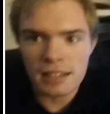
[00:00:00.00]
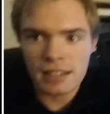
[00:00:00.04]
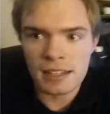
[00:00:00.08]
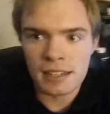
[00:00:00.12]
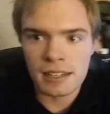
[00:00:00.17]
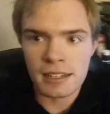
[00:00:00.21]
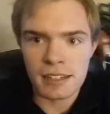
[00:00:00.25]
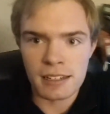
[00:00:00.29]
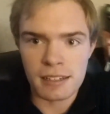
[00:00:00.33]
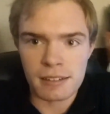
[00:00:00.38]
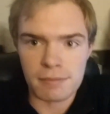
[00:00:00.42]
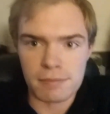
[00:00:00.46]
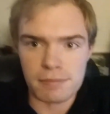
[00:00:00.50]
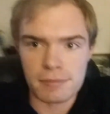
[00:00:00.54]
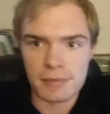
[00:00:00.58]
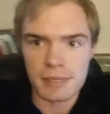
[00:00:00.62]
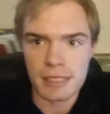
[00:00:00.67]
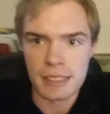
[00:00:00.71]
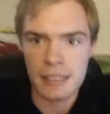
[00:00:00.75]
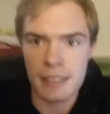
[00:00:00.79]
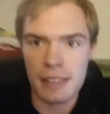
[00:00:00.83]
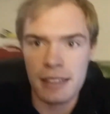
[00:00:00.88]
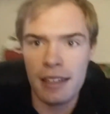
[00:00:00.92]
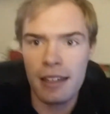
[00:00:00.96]
Um,
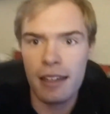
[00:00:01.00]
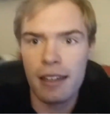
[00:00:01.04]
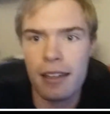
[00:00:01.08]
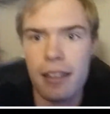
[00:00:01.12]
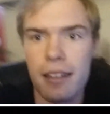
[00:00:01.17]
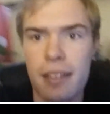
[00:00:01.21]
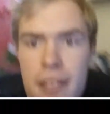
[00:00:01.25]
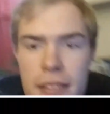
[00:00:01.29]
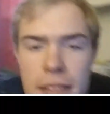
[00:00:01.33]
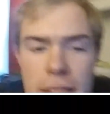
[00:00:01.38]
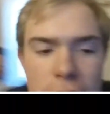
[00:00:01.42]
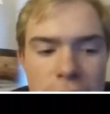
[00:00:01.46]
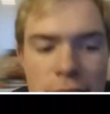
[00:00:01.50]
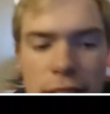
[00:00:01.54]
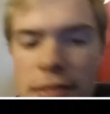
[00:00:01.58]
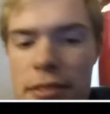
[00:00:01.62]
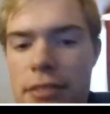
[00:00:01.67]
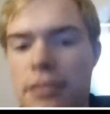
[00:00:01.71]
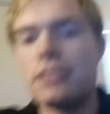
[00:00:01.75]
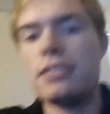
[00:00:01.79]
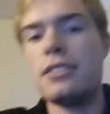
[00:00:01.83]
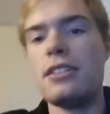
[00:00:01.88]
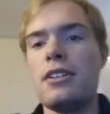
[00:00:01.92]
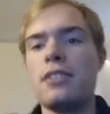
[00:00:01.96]
and yeah,
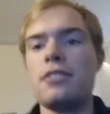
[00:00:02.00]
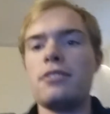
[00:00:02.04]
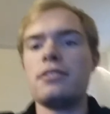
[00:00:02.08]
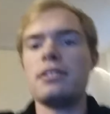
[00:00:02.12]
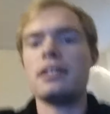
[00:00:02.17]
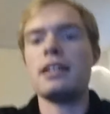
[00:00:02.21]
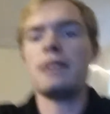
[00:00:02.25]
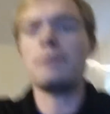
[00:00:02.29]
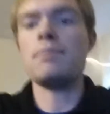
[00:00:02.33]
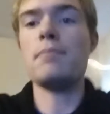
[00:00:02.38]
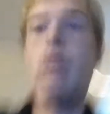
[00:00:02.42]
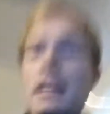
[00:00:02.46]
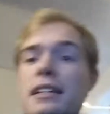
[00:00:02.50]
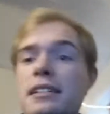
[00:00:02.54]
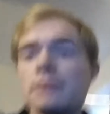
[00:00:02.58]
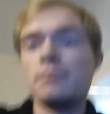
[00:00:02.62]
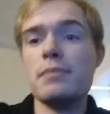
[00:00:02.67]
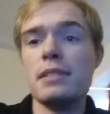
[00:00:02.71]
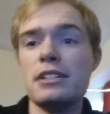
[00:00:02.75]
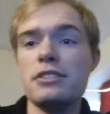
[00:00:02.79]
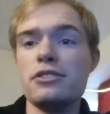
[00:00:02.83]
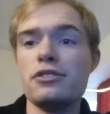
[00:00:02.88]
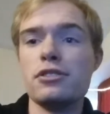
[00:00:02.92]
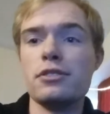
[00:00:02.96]
so I'm back
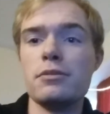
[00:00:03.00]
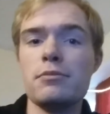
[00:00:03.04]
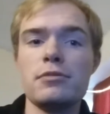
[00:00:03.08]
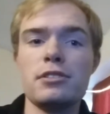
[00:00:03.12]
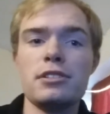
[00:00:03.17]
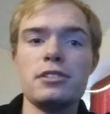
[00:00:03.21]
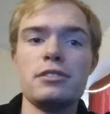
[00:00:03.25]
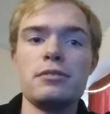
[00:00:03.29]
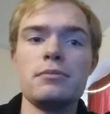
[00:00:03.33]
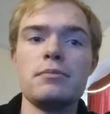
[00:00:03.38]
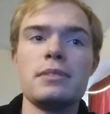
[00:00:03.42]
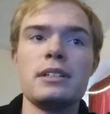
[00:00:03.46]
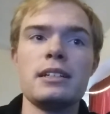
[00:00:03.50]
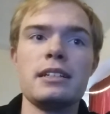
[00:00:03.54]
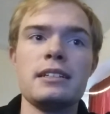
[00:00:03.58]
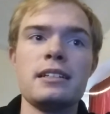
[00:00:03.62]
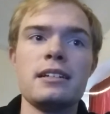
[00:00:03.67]
in my dorm room.